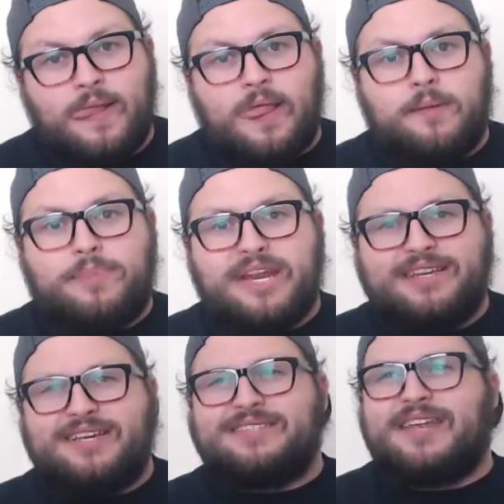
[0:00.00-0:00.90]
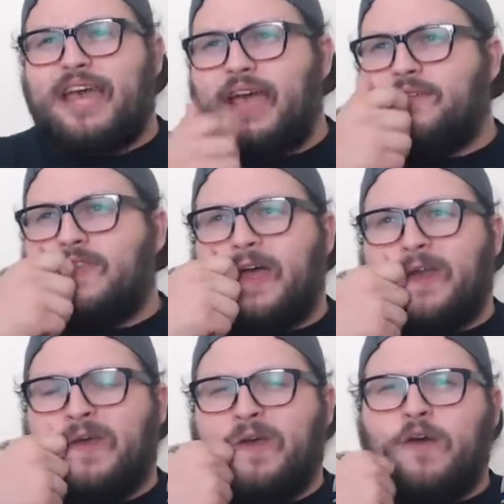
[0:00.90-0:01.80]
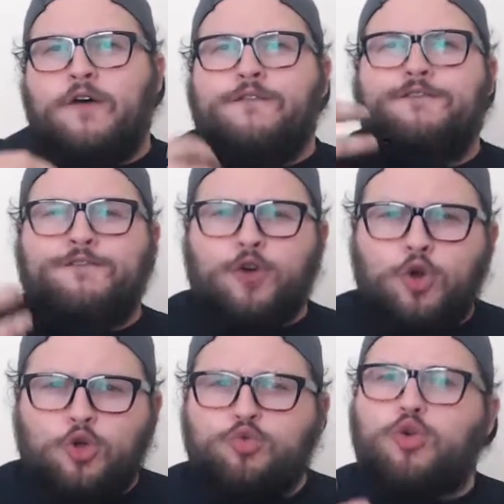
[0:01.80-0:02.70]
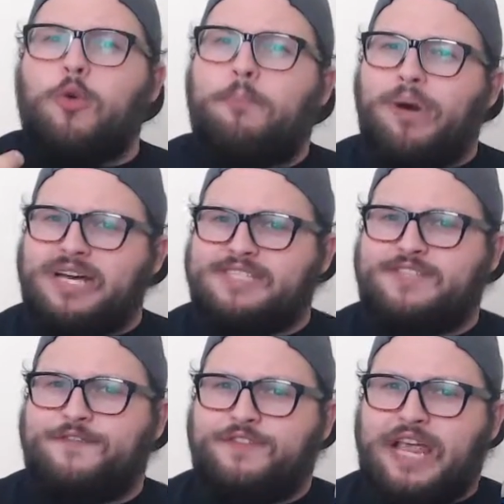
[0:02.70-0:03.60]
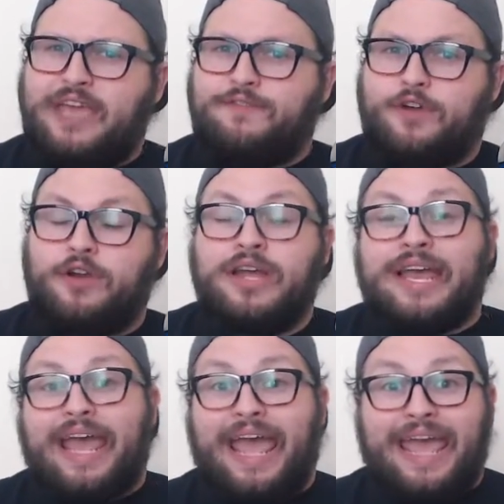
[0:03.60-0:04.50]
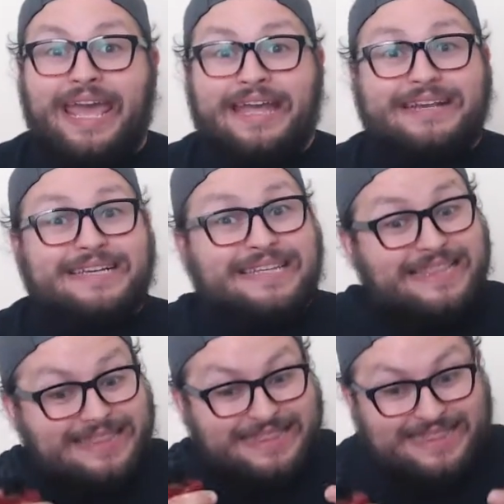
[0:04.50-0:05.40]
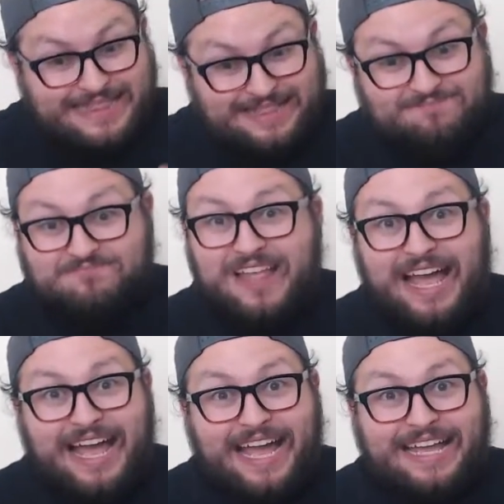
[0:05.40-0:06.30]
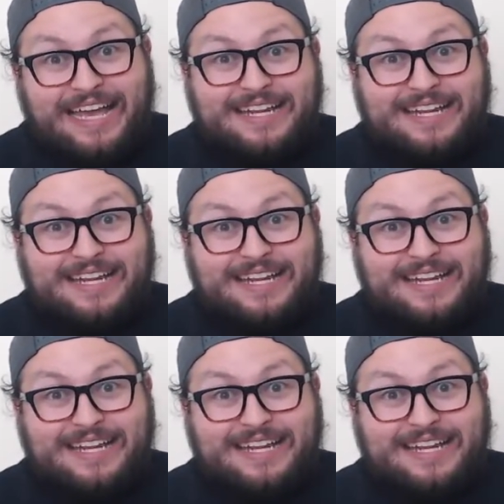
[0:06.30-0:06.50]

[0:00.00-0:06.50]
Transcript: but it doesn't have that full, robust flavor. And I gotta